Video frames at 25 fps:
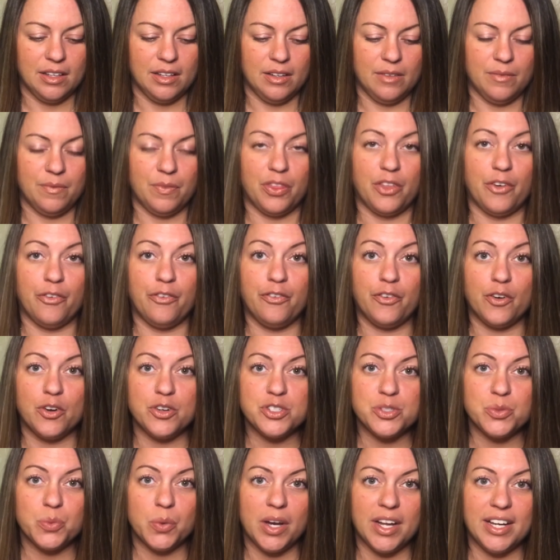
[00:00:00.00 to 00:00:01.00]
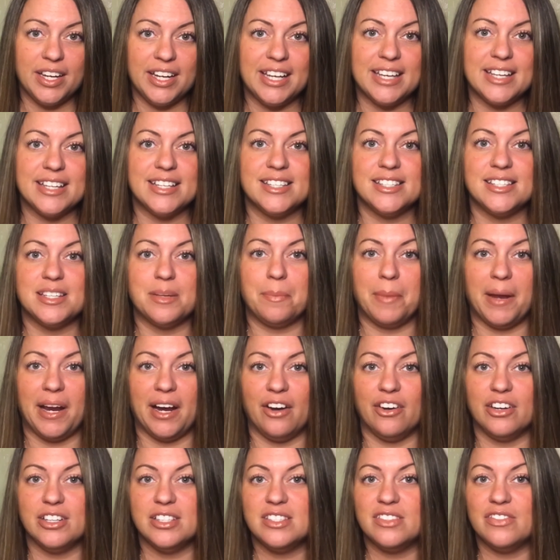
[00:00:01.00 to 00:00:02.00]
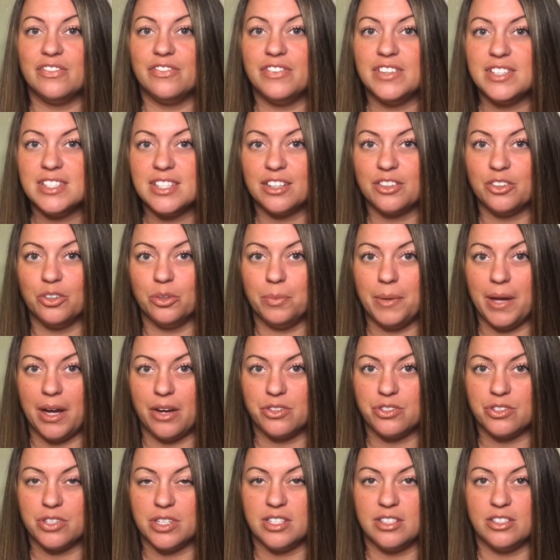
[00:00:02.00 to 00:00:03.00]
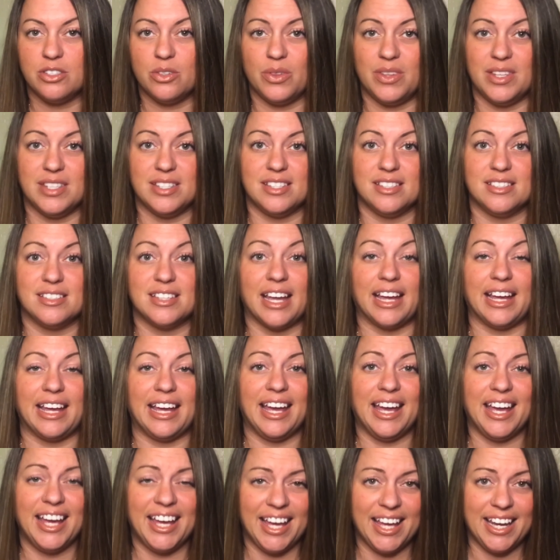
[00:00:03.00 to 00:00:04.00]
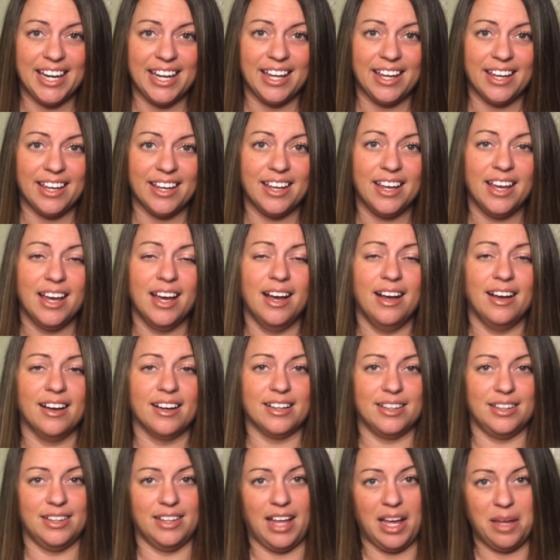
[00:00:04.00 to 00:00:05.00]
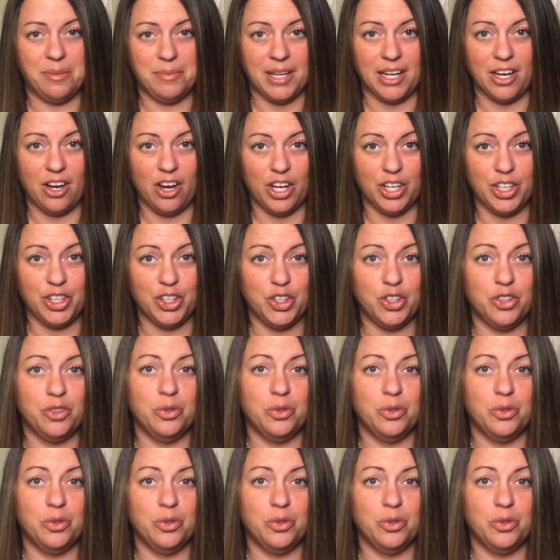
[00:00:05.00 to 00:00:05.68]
The first one is parents' physical boundaries. So this is like hitting, climbing on you,